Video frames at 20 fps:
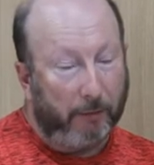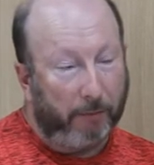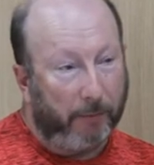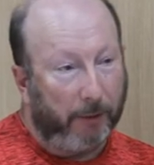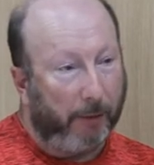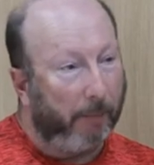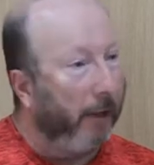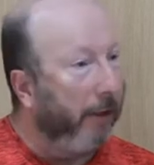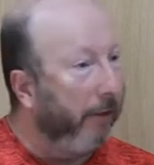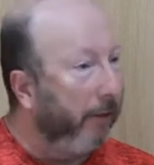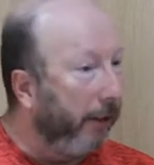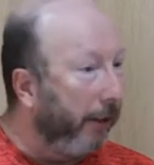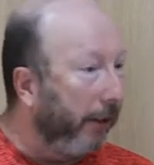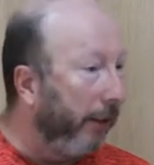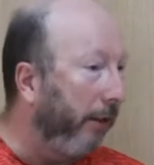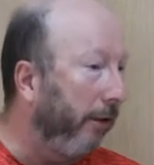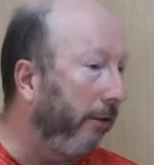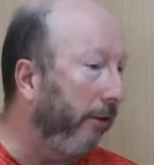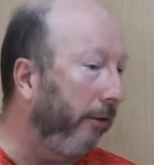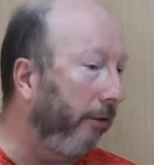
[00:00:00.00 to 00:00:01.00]
they might
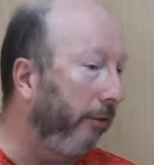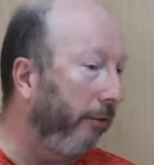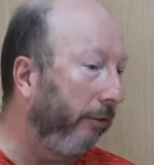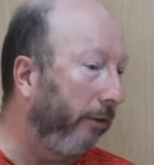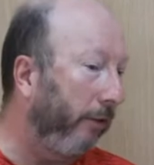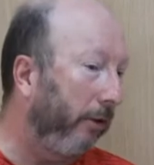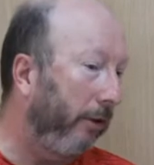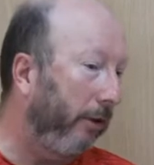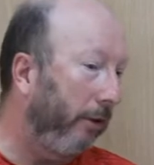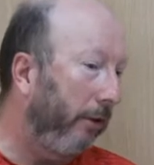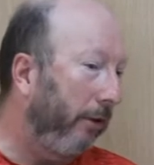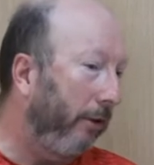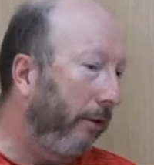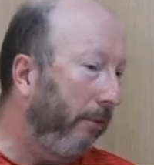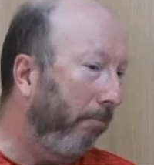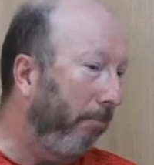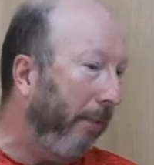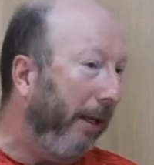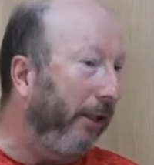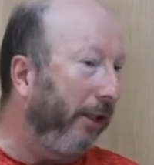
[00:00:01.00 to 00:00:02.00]
think it's sort of
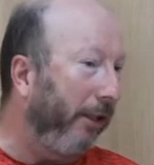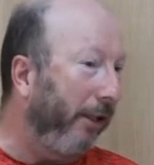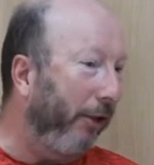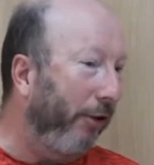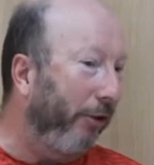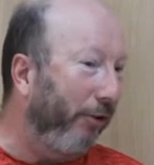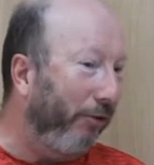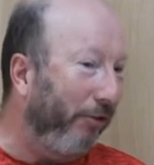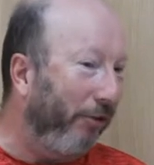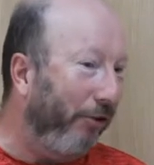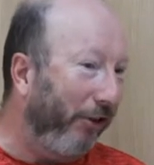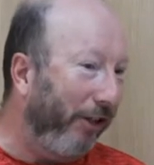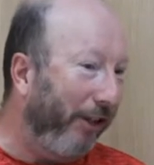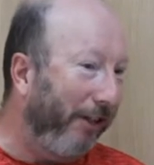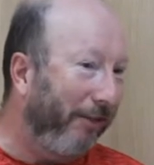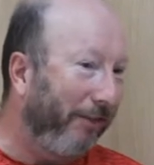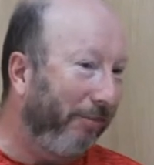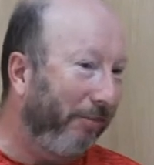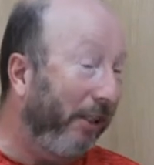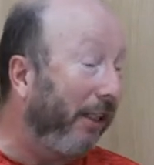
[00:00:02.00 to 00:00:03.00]
bandit
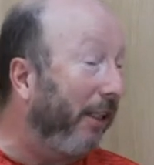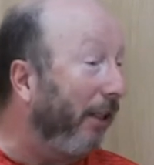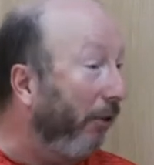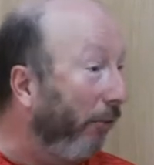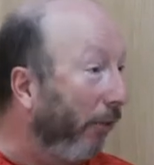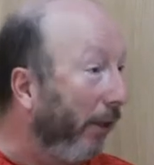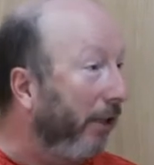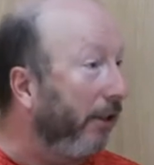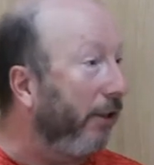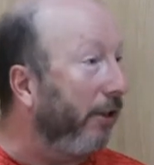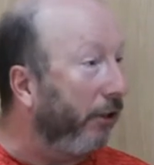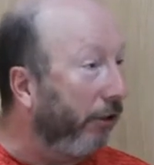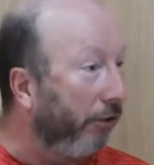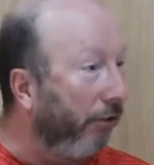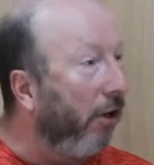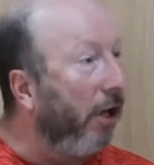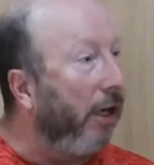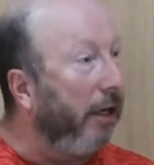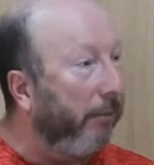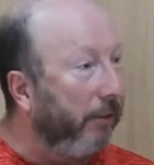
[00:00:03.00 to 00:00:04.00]
country, particularly the way it's
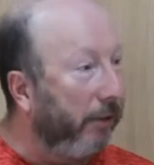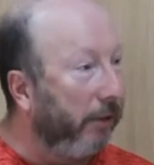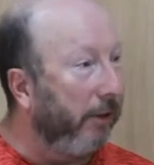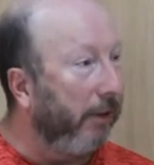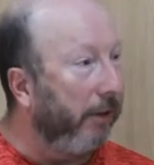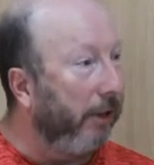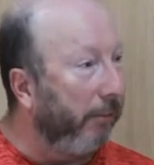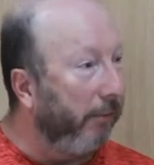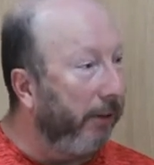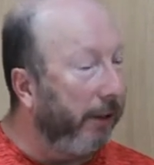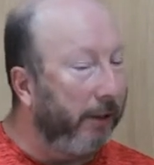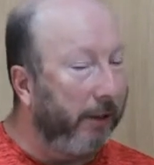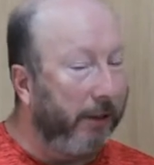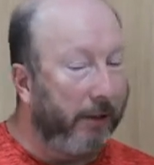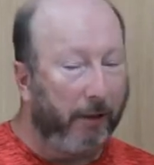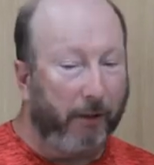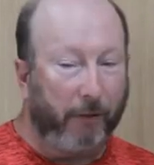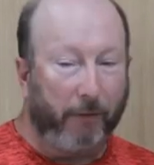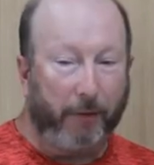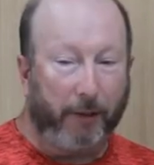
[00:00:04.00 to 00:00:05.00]
described in the
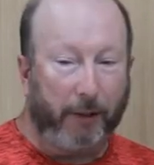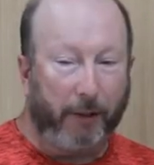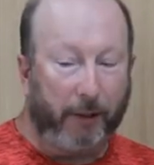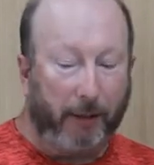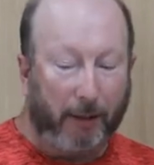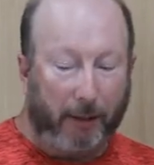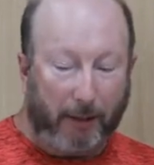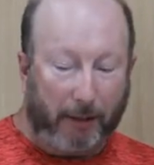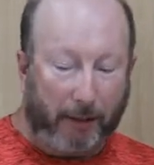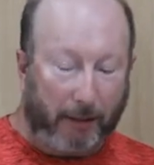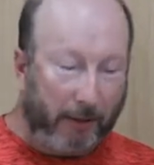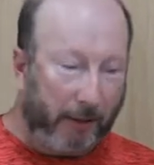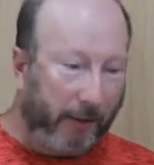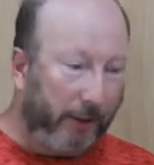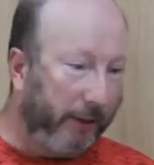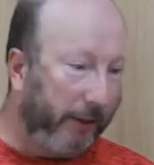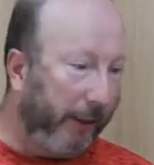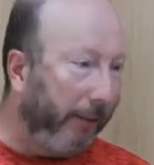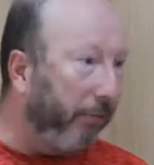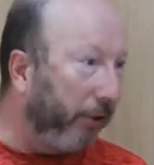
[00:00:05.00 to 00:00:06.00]
media of here,
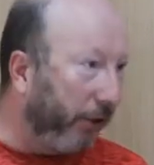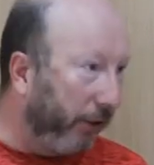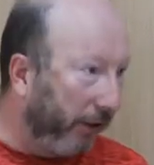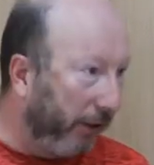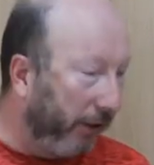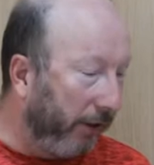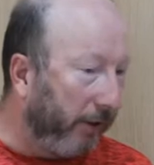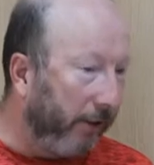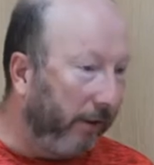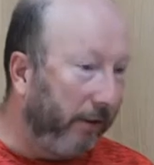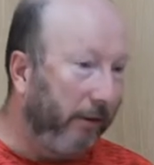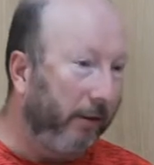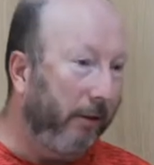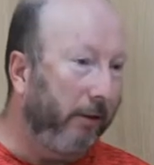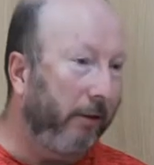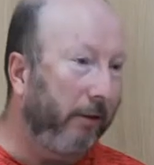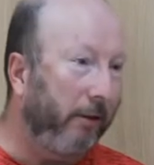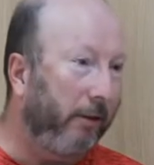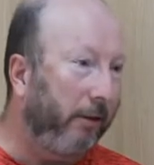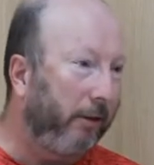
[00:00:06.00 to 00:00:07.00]
separatists
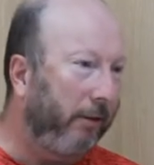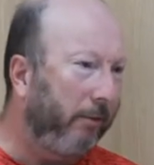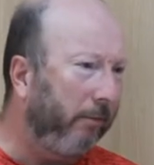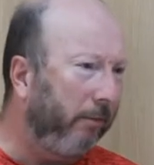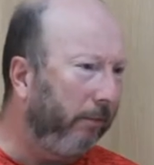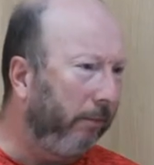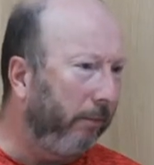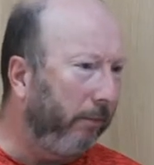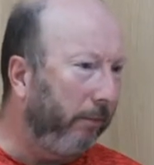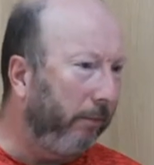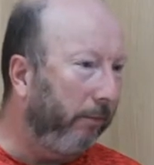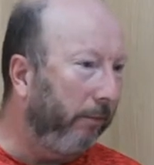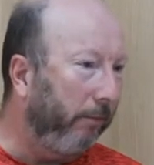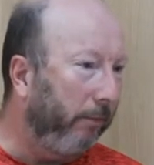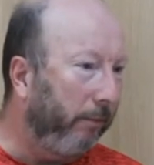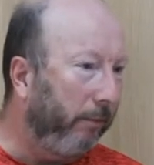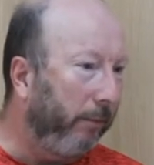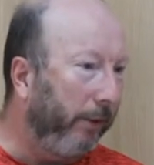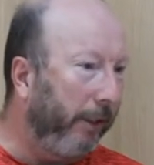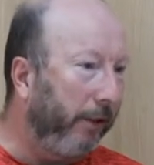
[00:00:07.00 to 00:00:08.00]
and
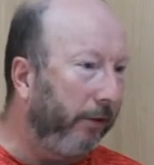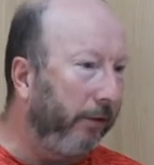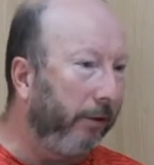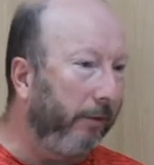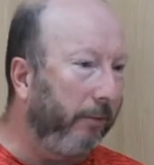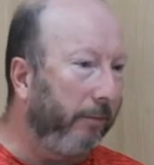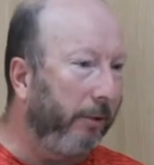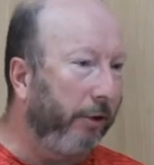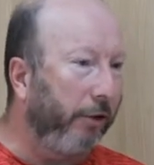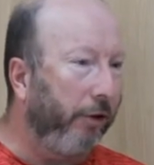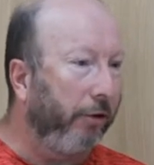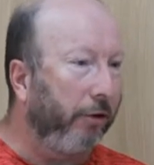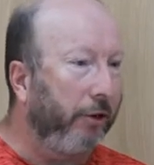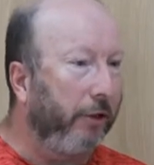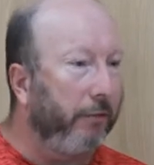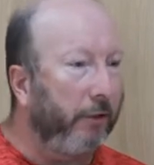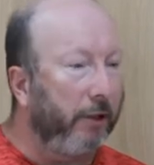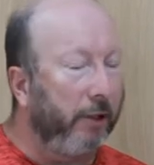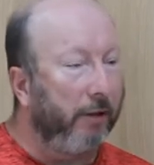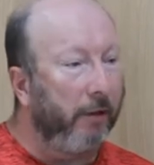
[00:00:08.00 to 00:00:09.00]
weird sort of
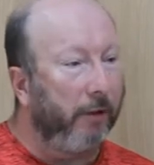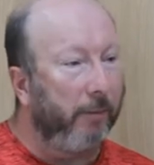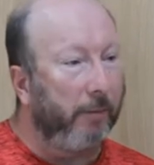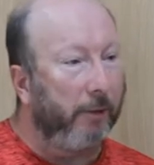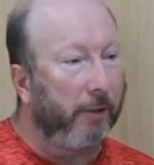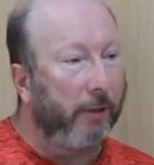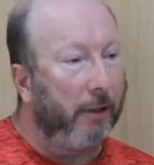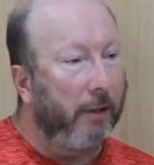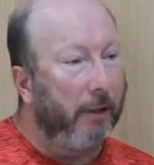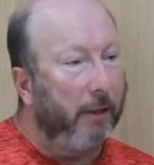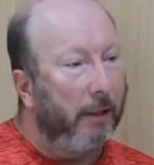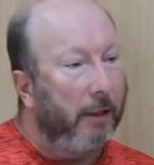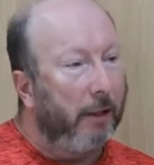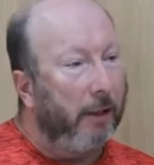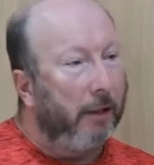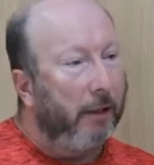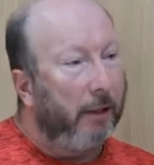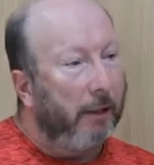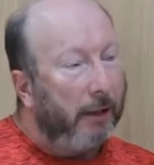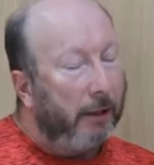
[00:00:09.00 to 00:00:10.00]
pejorative terms,
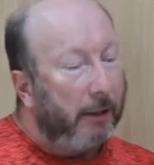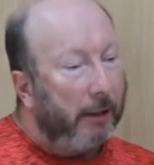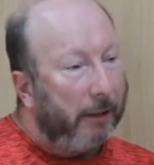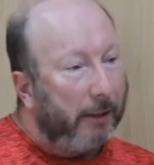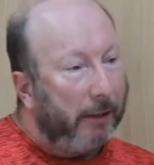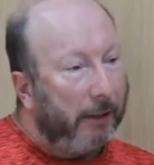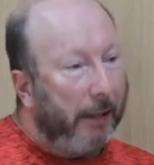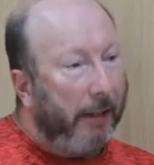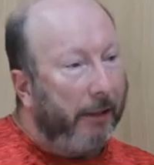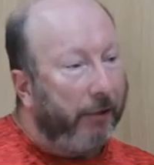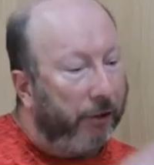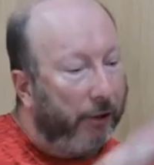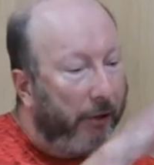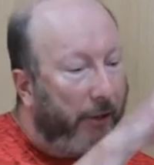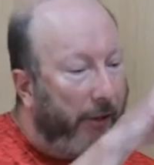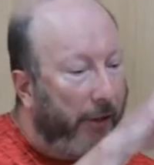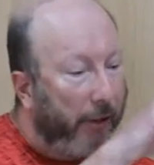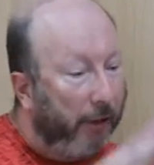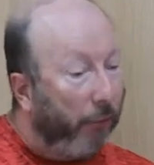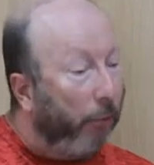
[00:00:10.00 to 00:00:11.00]
that
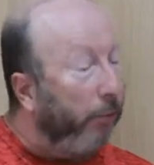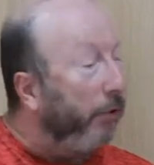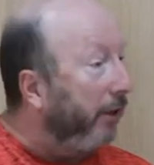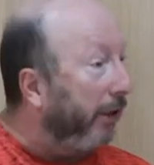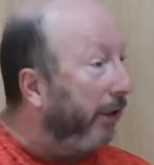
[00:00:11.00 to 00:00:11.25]
actually, and I've always